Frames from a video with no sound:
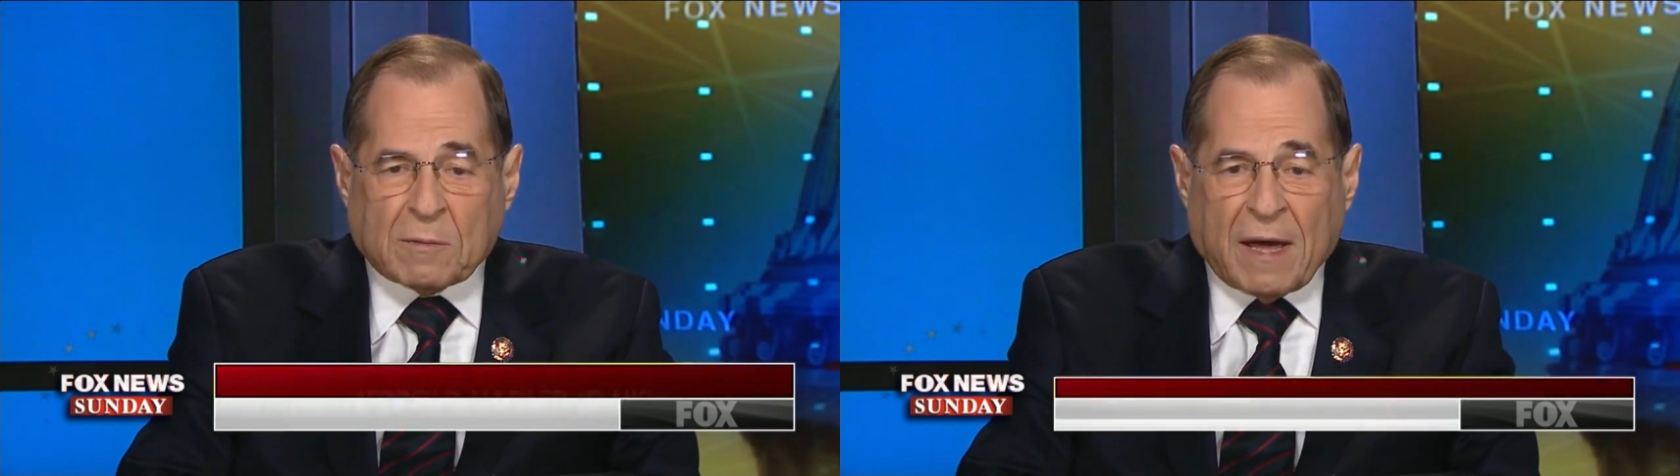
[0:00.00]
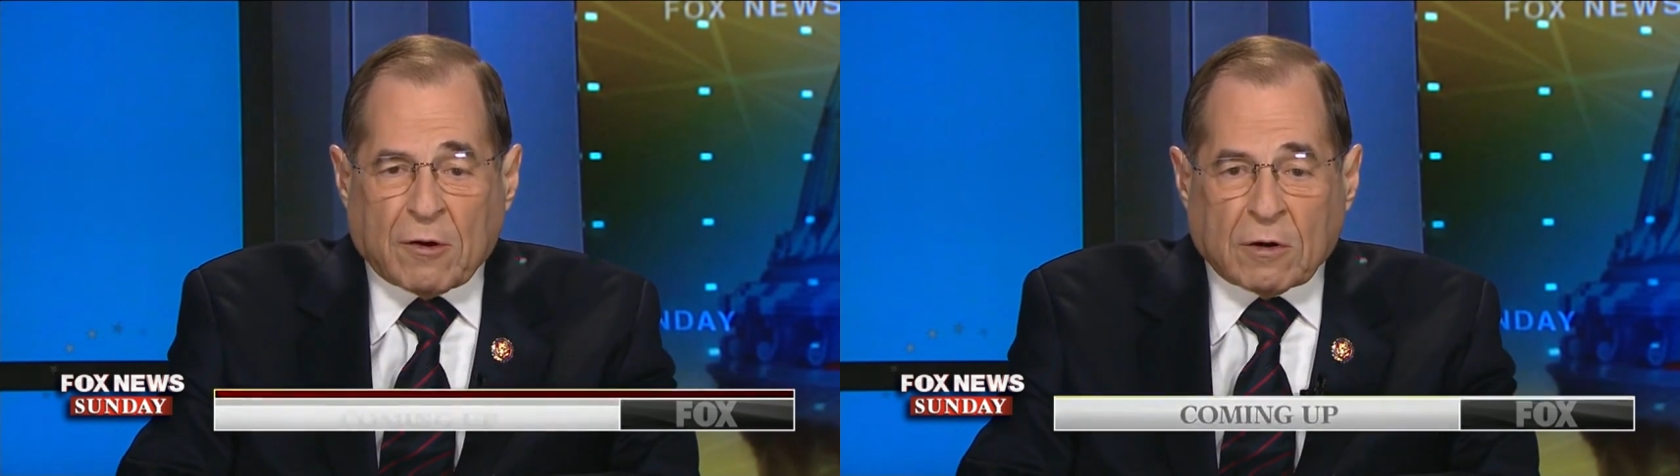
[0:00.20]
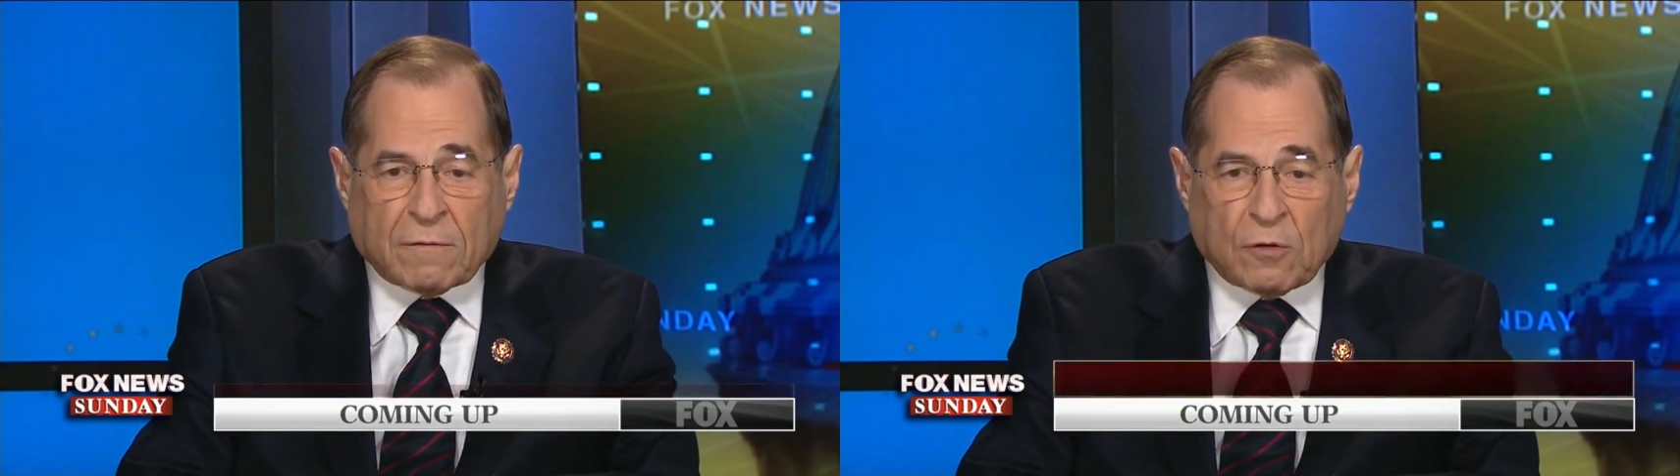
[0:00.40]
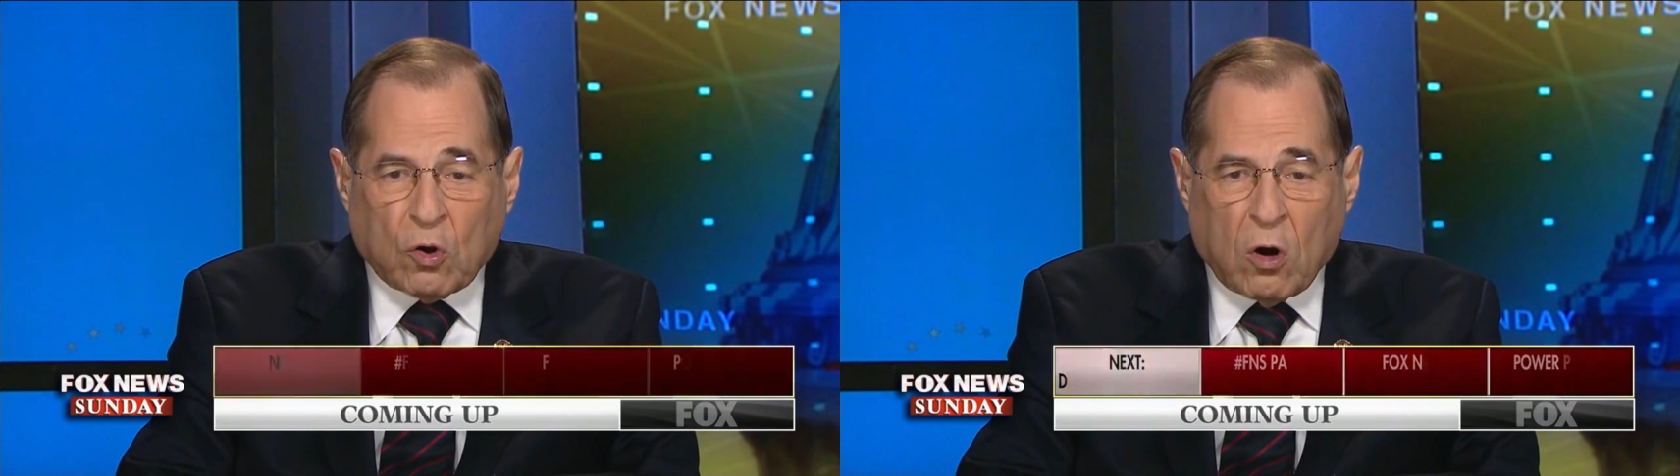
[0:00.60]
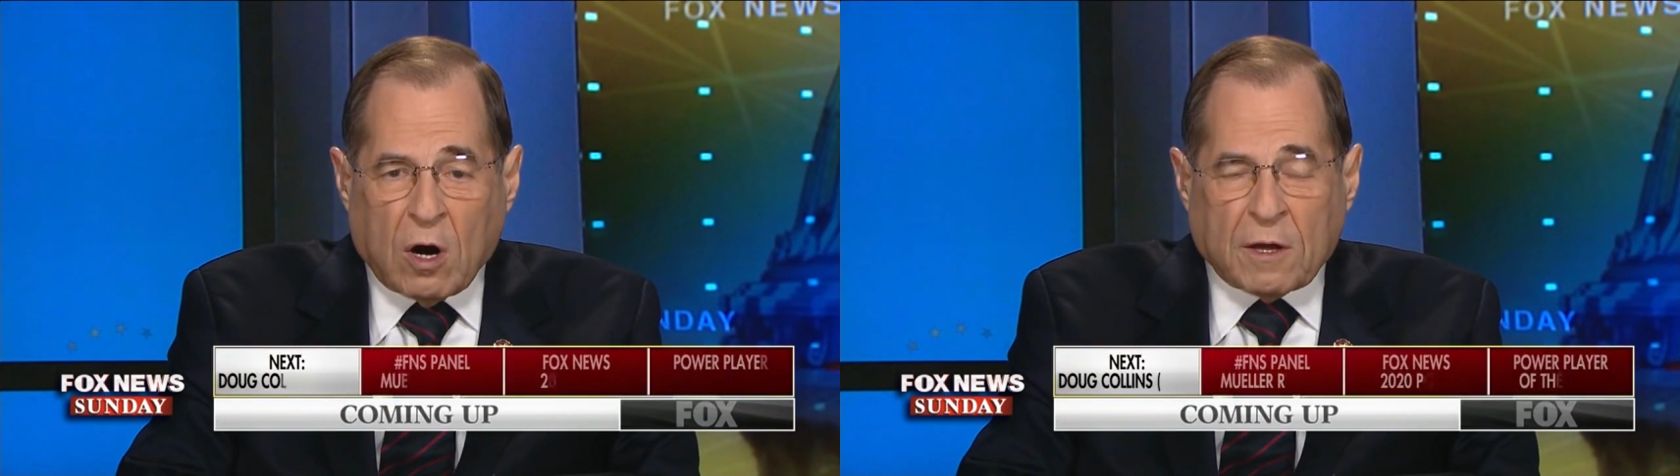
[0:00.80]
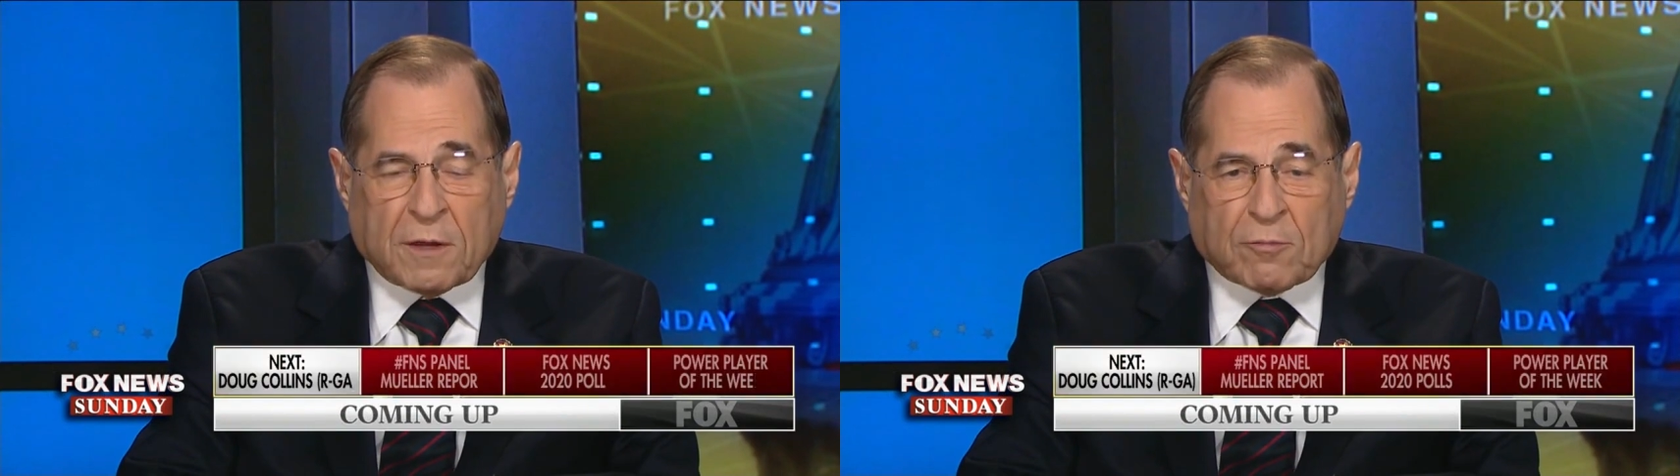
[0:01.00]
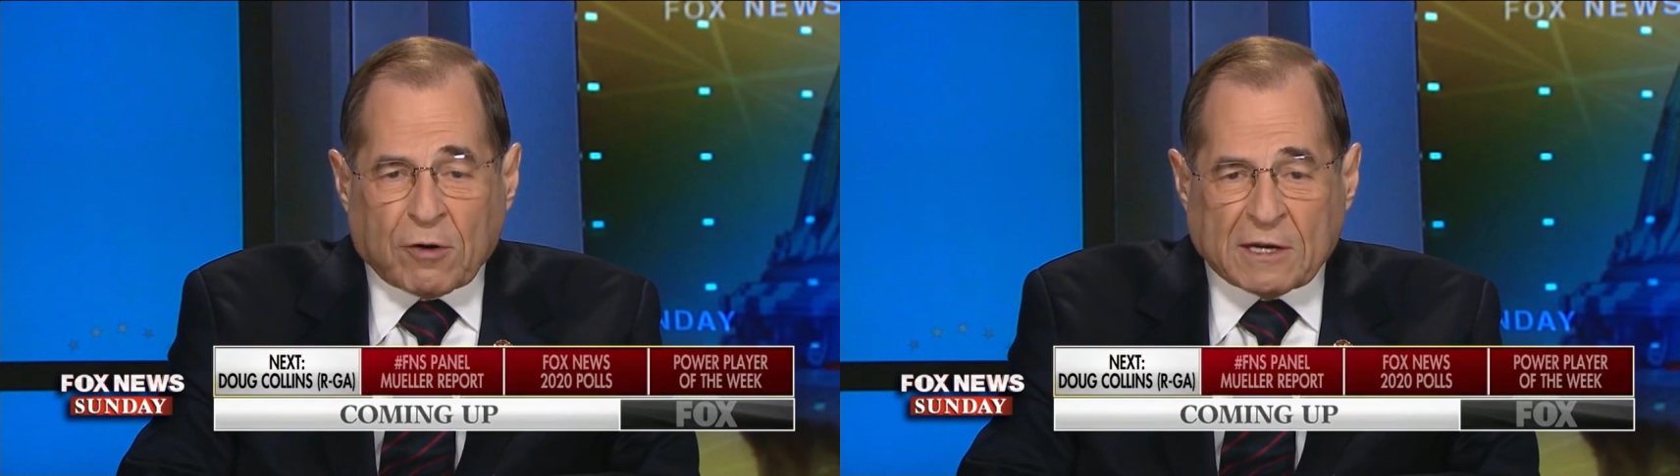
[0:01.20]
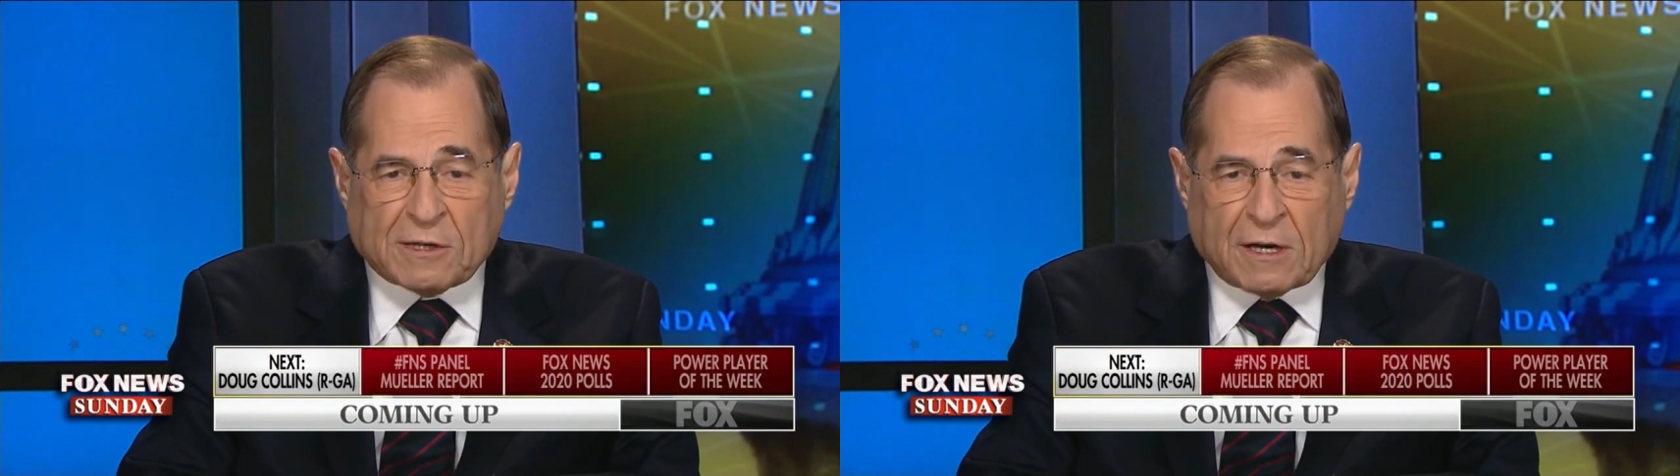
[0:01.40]
as a matter of law, the
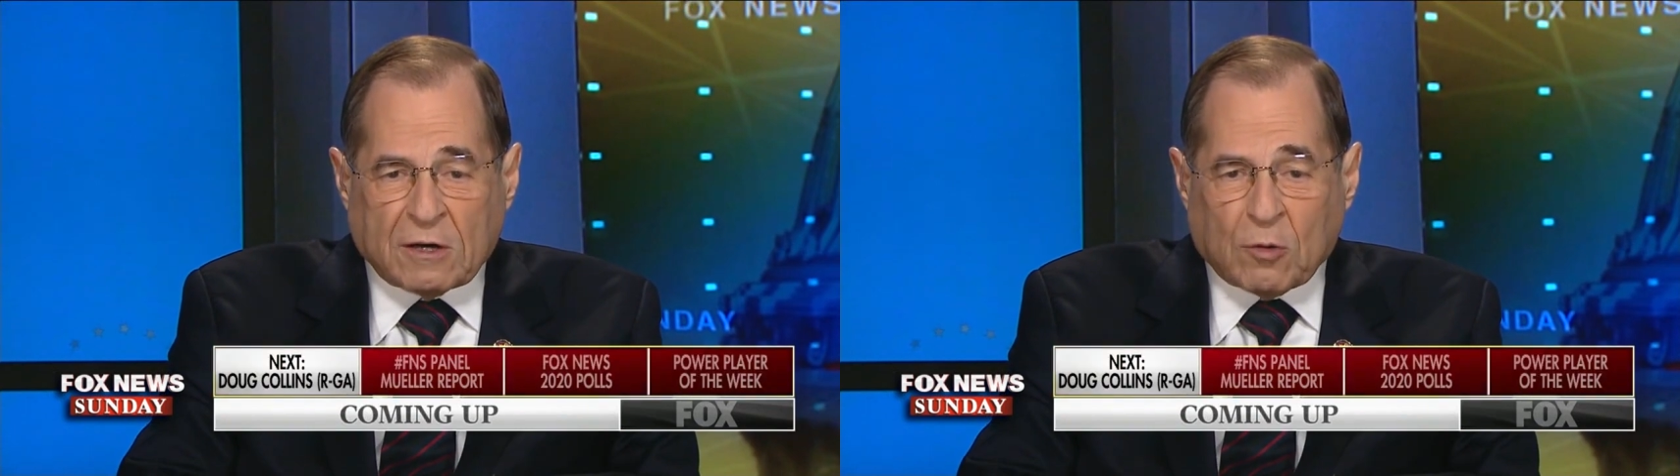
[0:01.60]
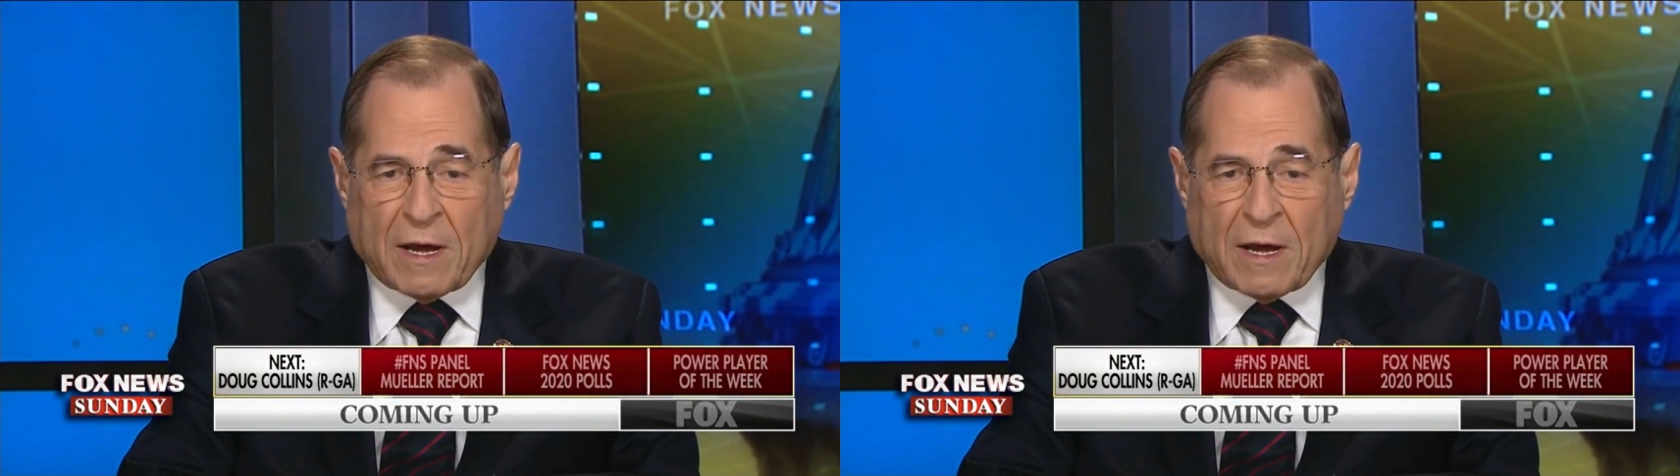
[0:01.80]
president,